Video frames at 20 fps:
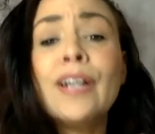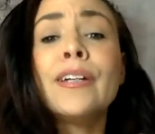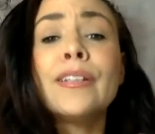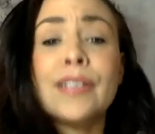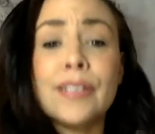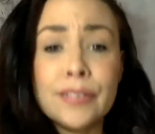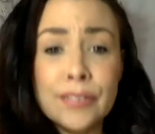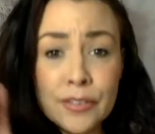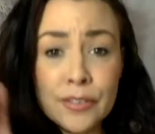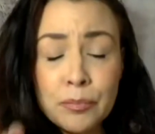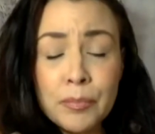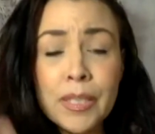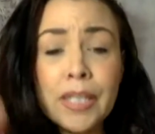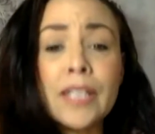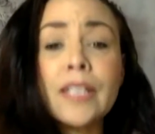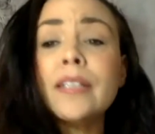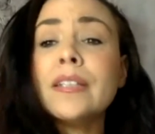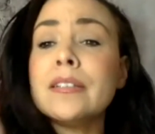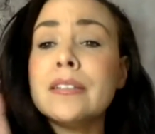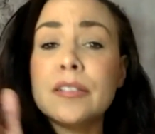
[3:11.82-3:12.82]
This is
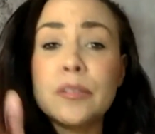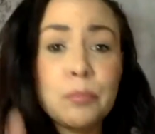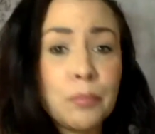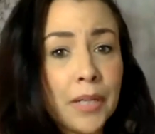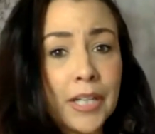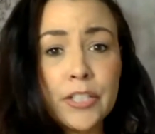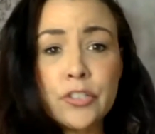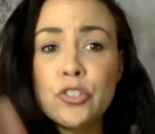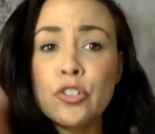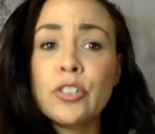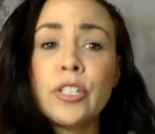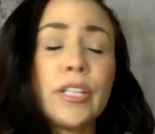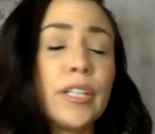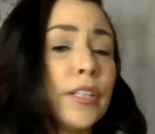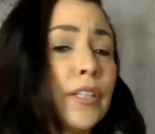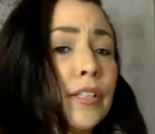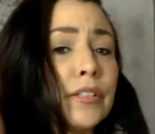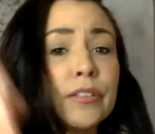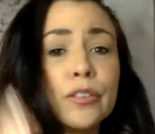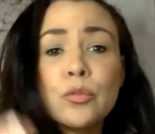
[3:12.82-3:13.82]
me. This is my journey.
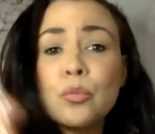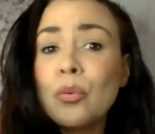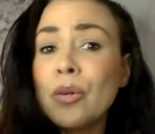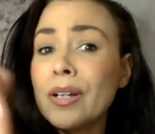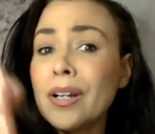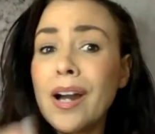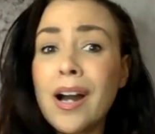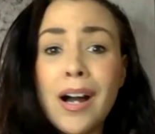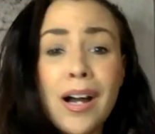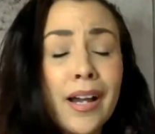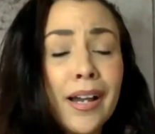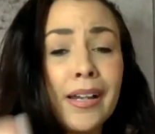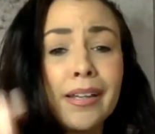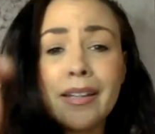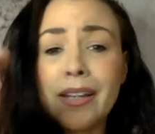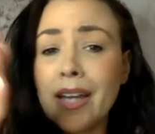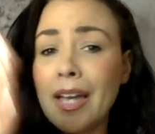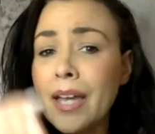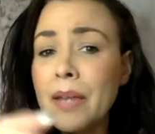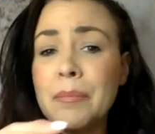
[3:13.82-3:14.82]
This is what
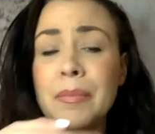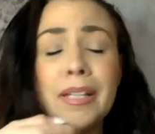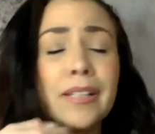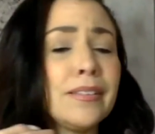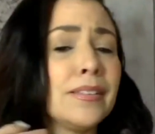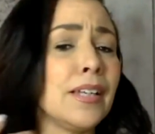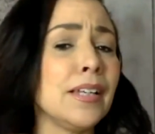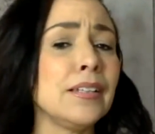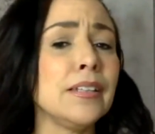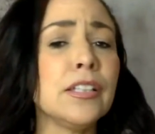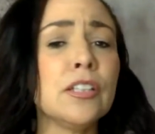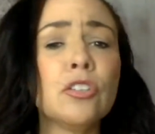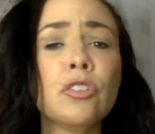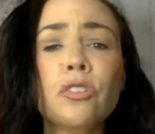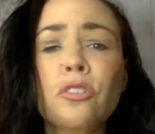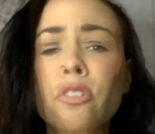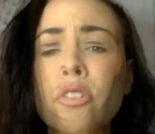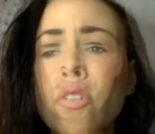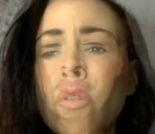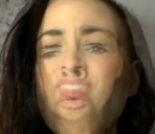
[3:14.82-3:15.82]
I am intending to
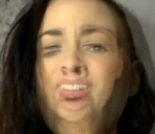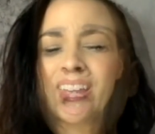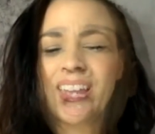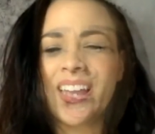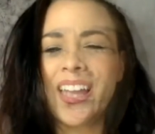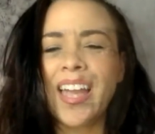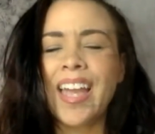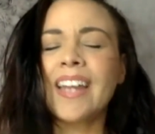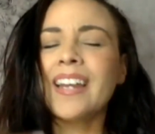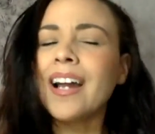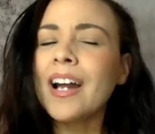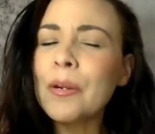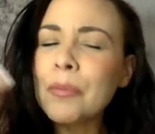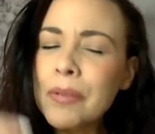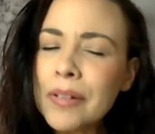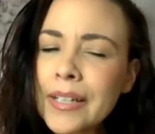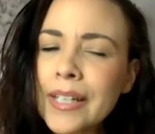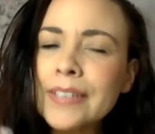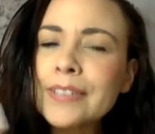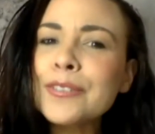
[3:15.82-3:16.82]
do. And I
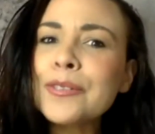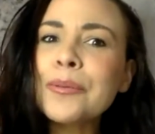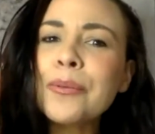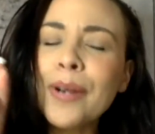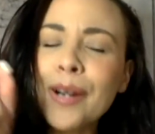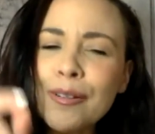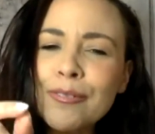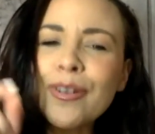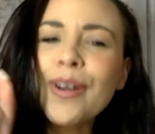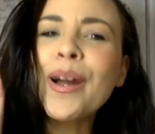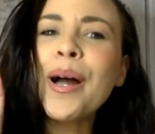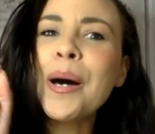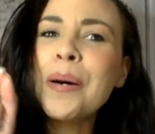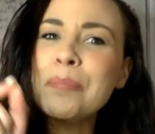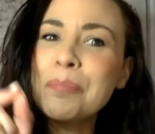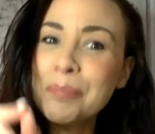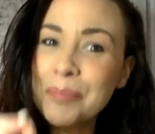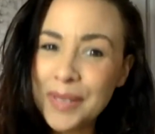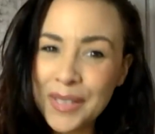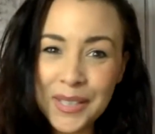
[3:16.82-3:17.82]
will get to wherever
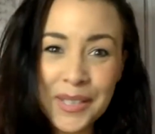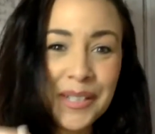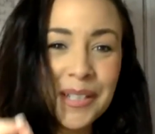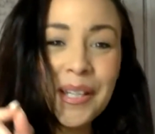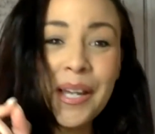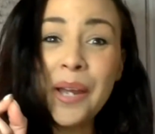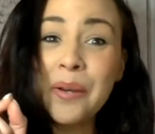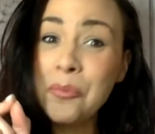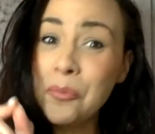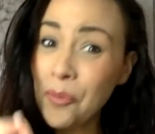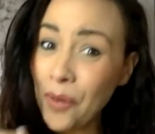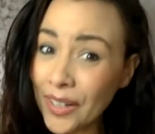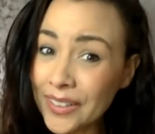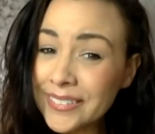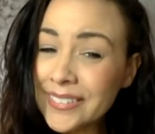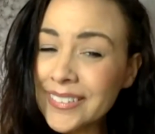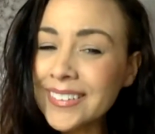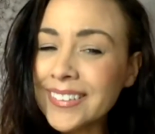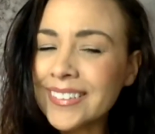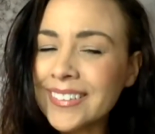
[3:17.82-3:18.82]
I'm meaning and
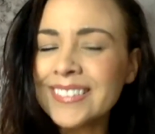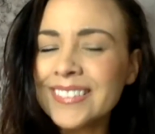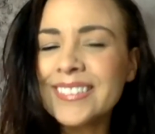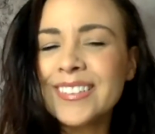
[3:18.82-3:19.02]
wanting to